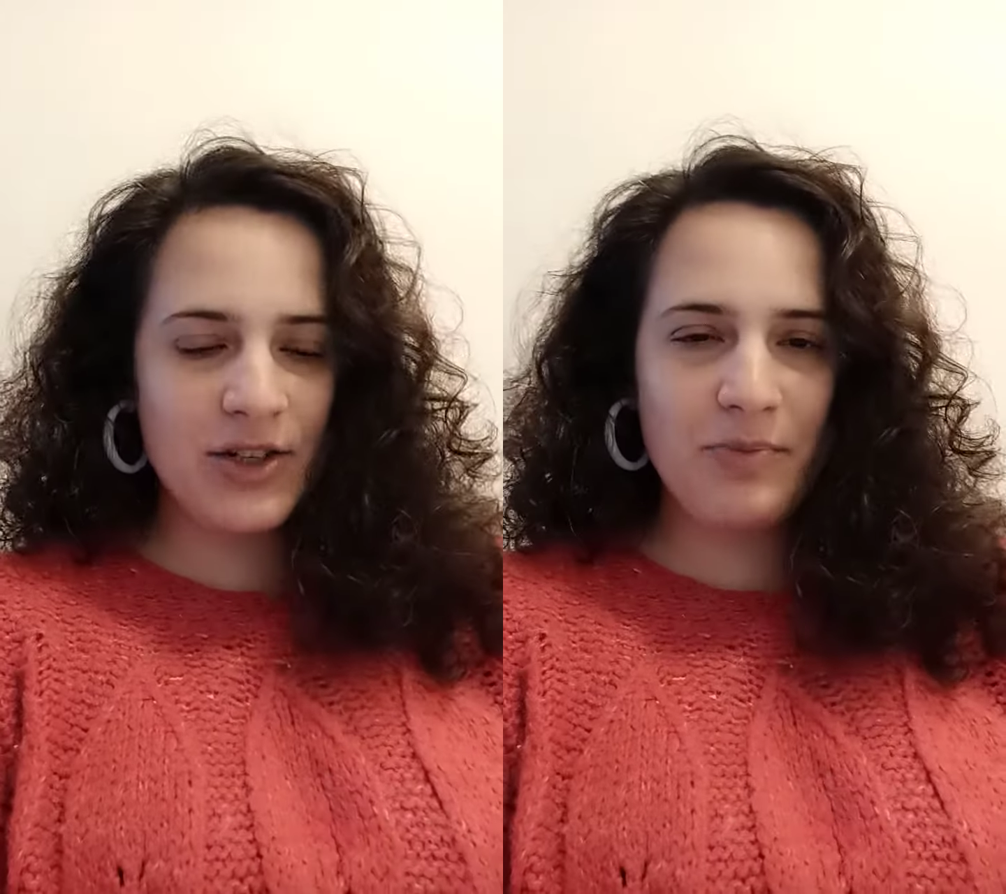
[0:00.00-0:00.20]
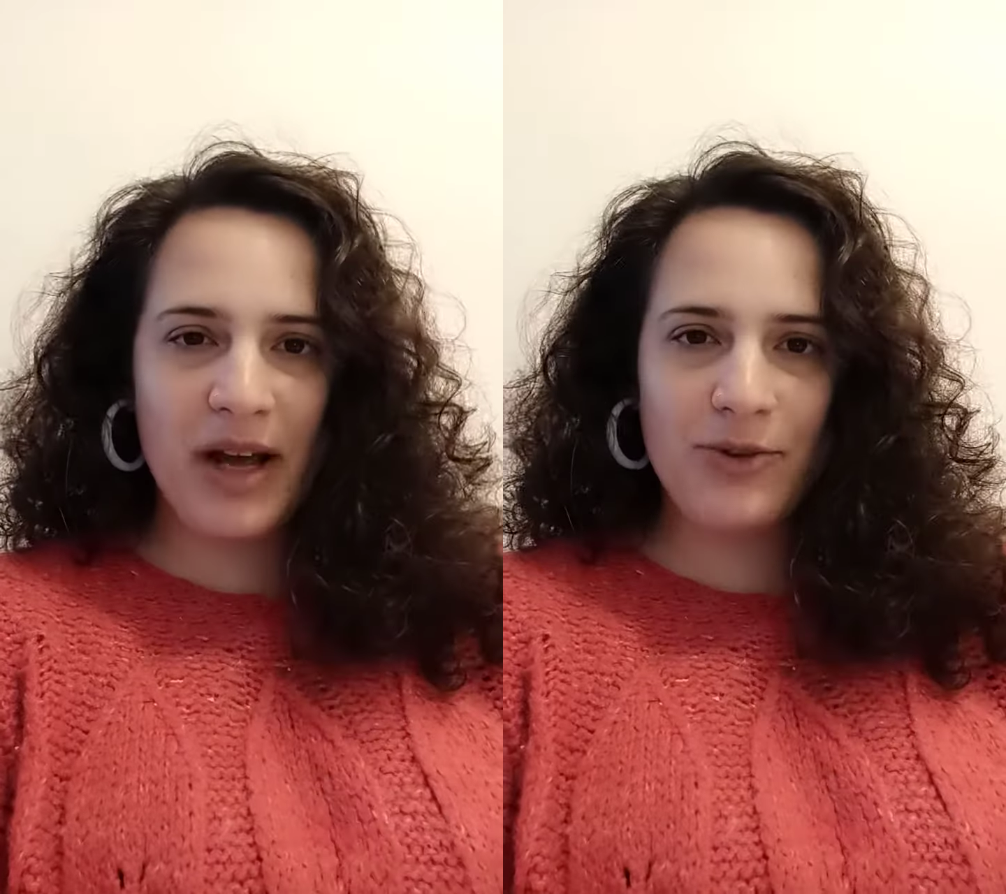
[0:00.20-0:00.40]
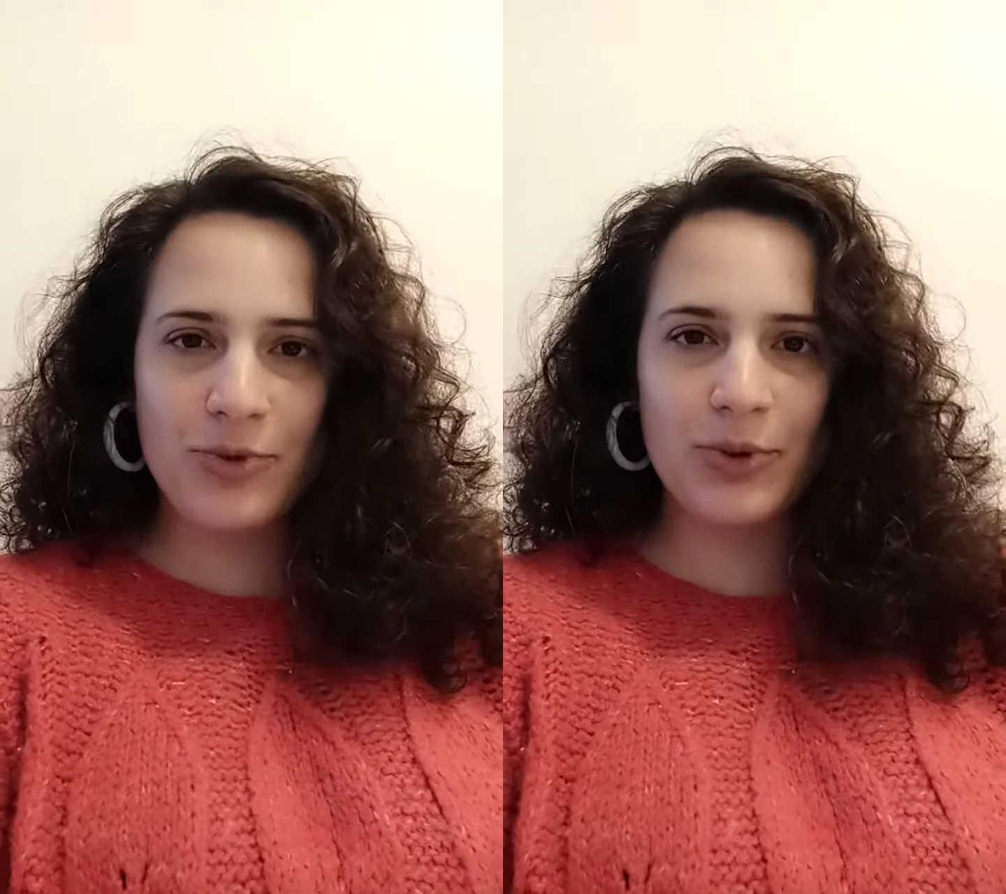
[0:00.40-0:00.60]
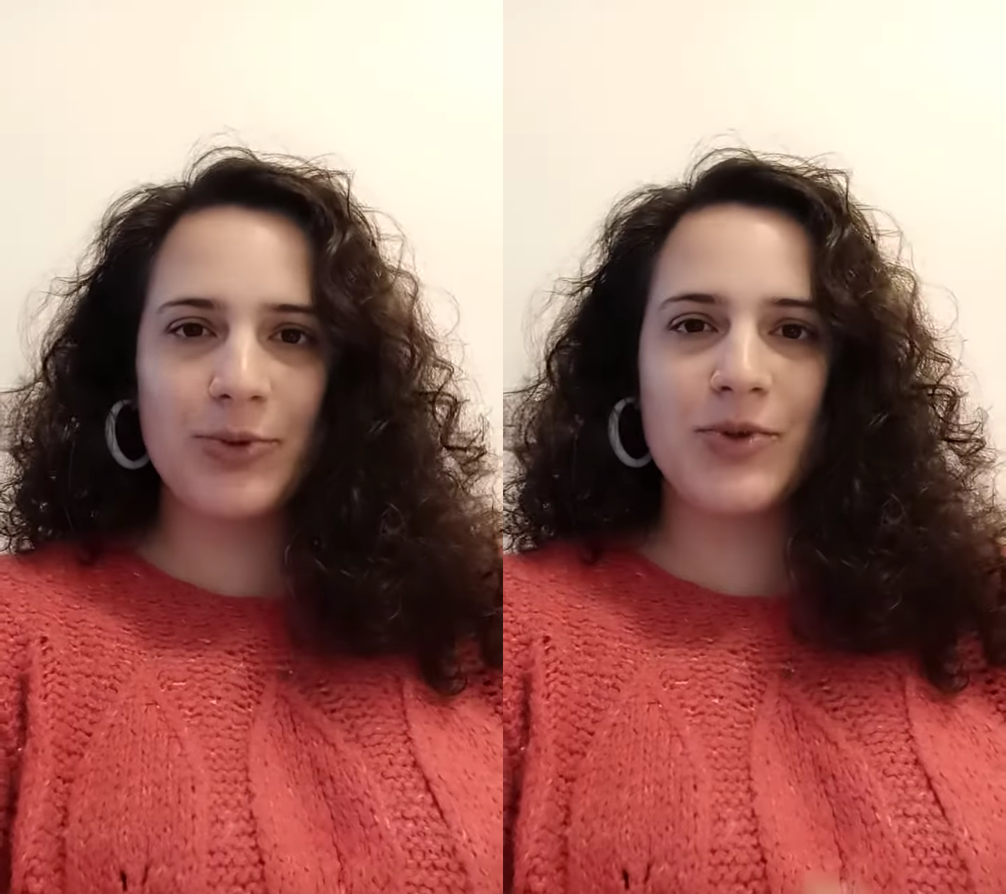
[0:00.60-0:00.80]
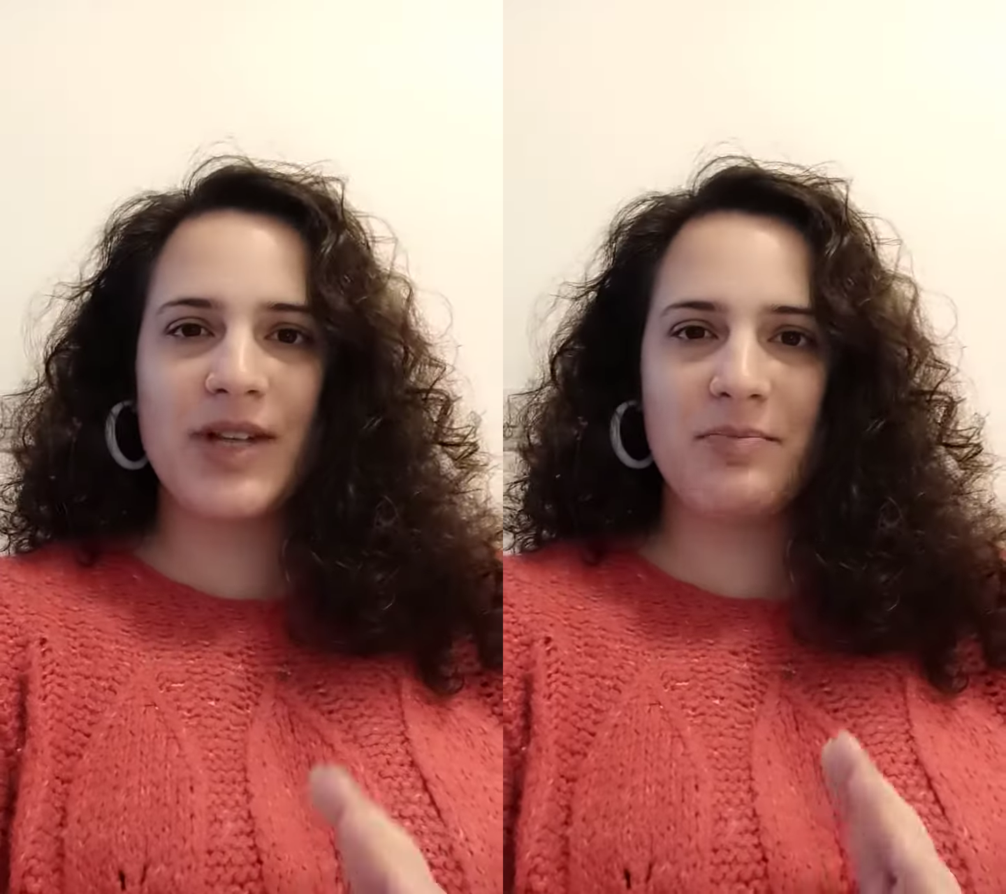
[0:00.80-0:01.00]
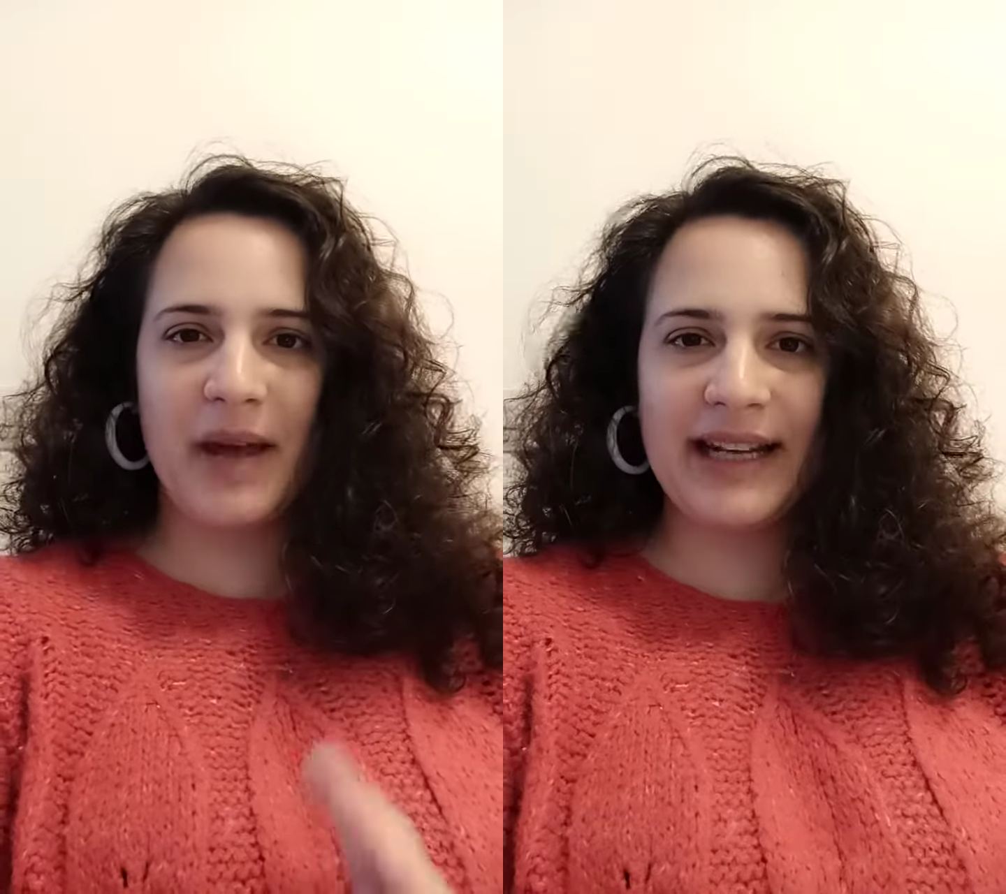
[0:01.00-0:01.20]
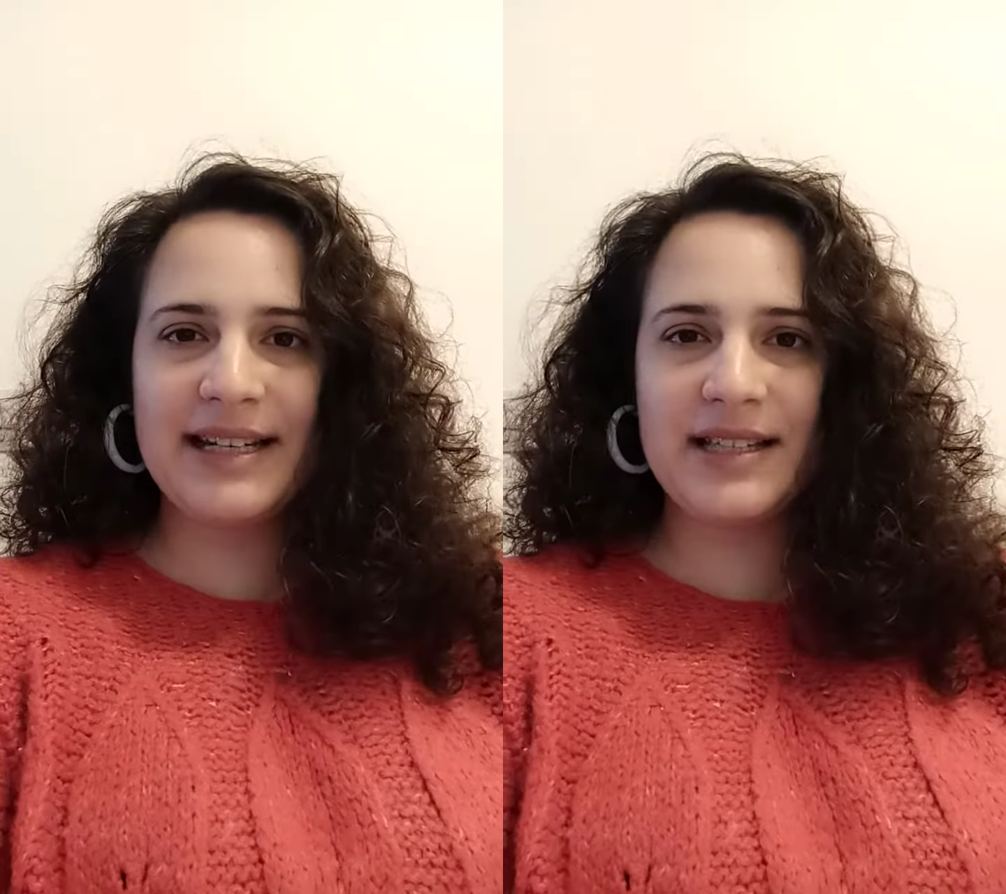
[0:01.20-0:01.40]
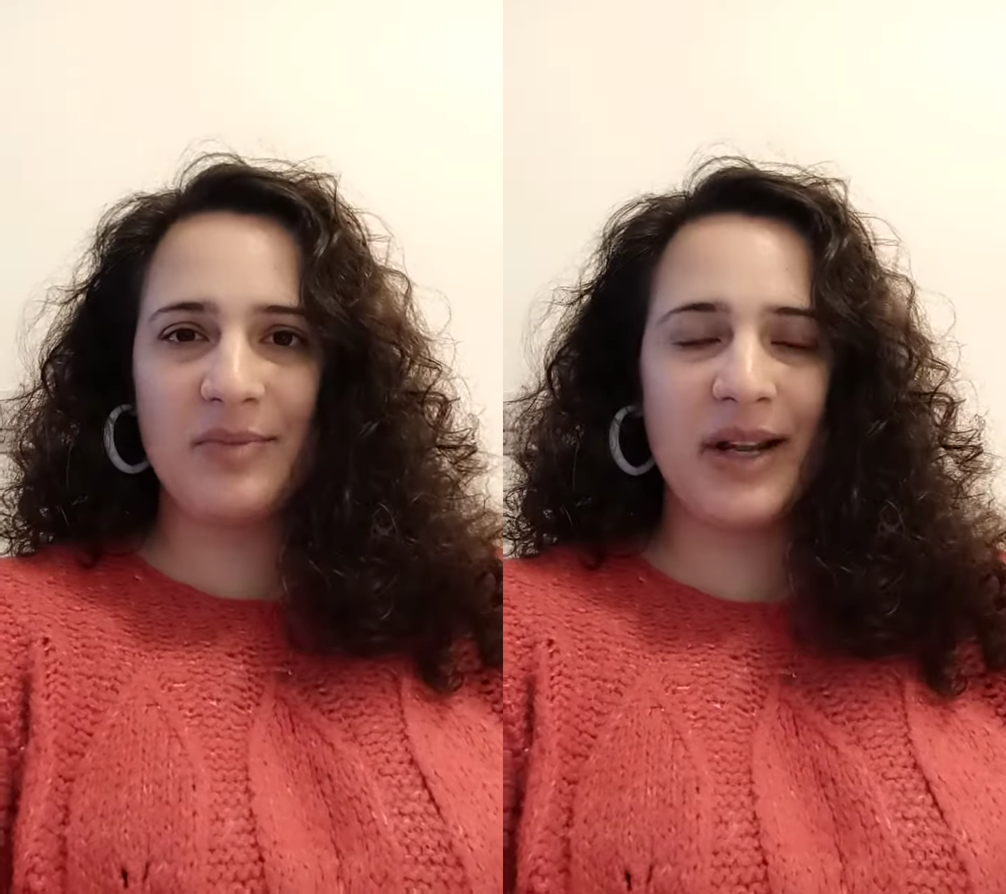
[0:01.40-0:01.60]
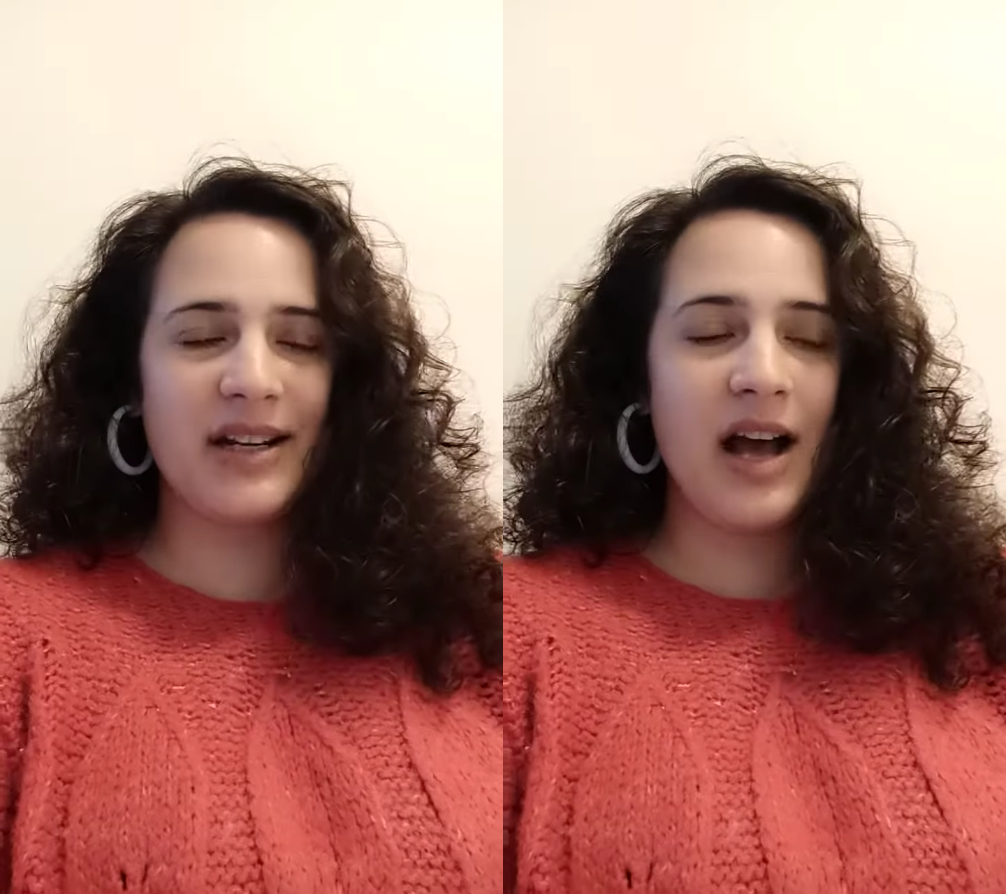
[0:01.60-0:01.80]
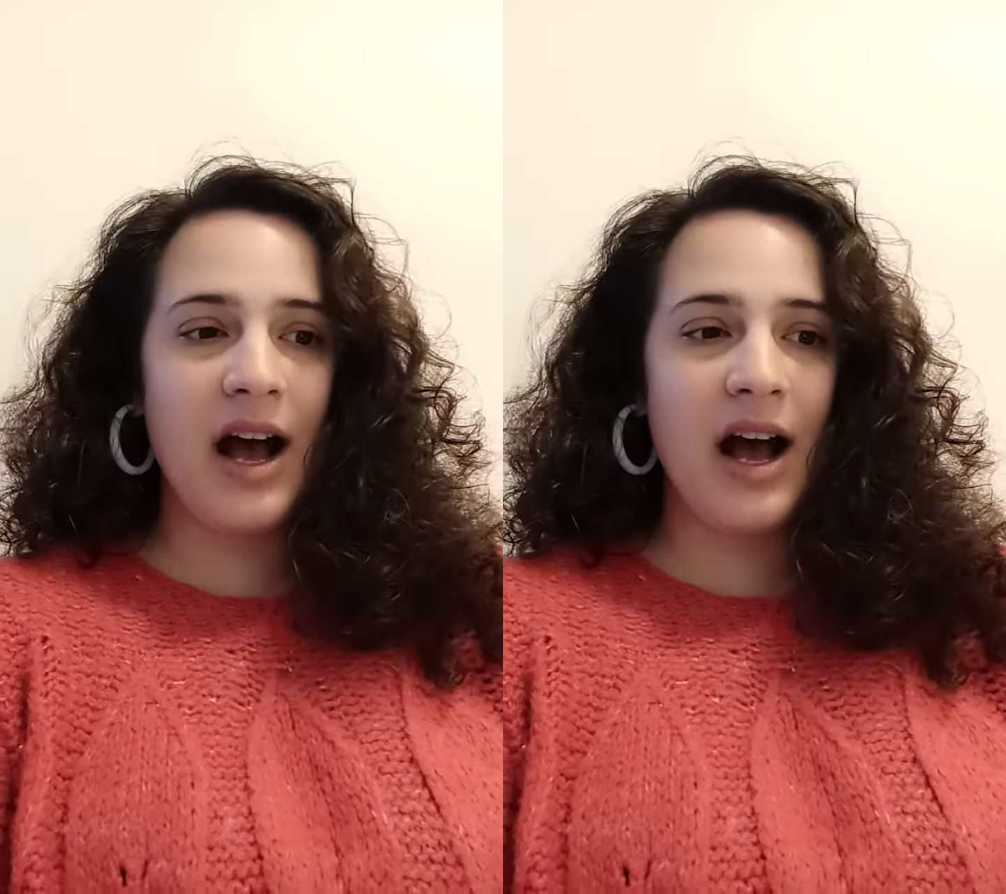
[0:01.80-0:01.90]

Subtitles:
my rules and being disciplined,